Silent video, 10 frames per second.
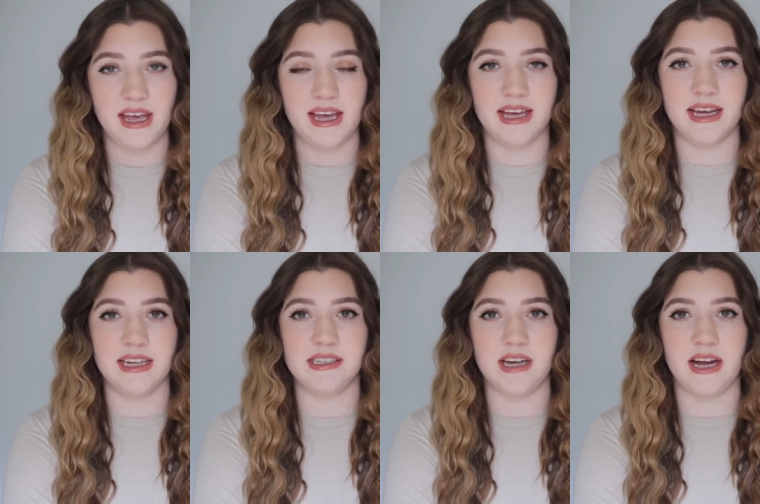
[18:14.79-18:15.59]

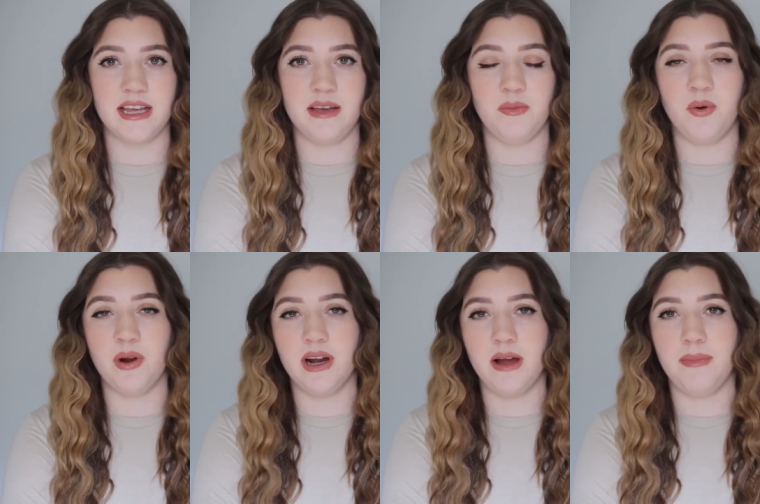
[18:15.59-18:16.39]
and talking
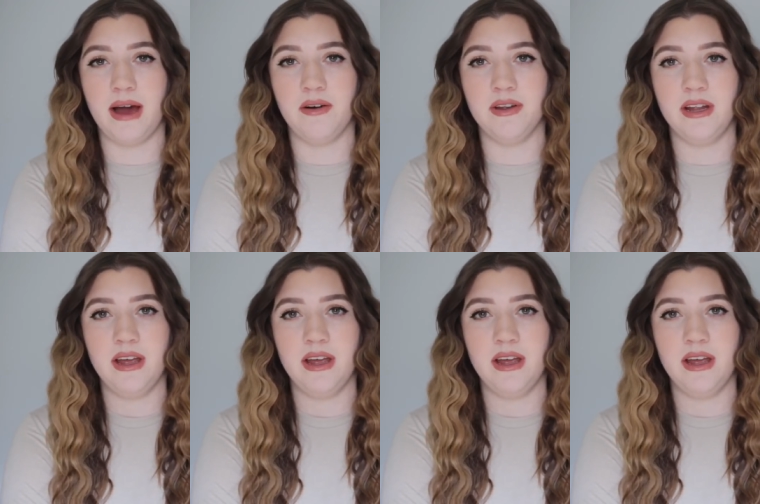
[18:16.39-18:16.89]
more about,